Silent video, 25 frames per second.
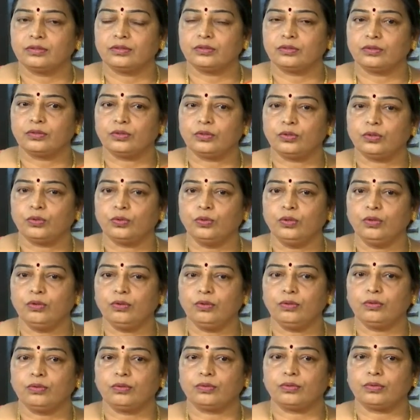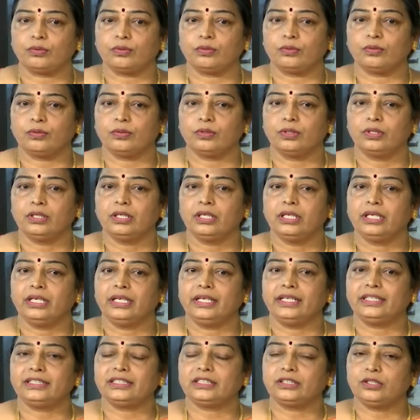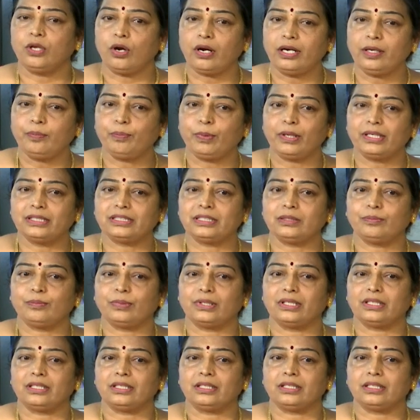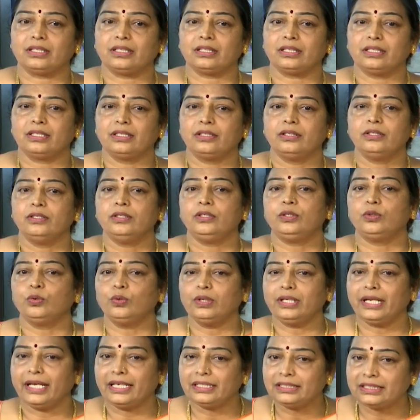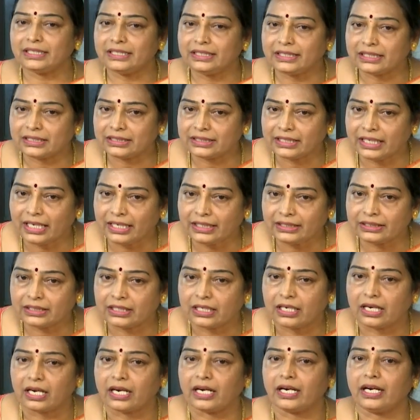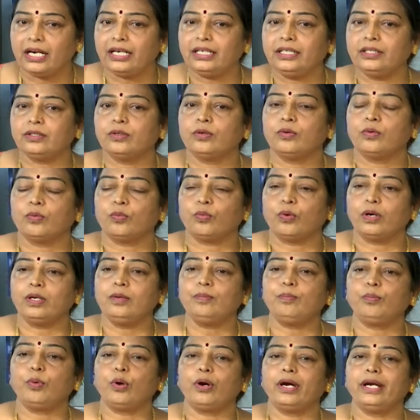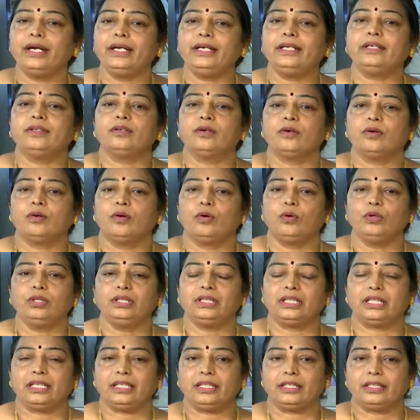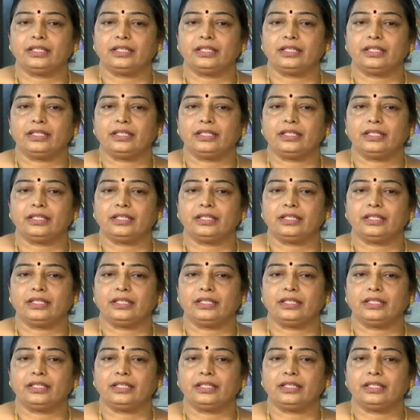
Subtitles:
No, it's not possible. 2 lines intersect at one point only.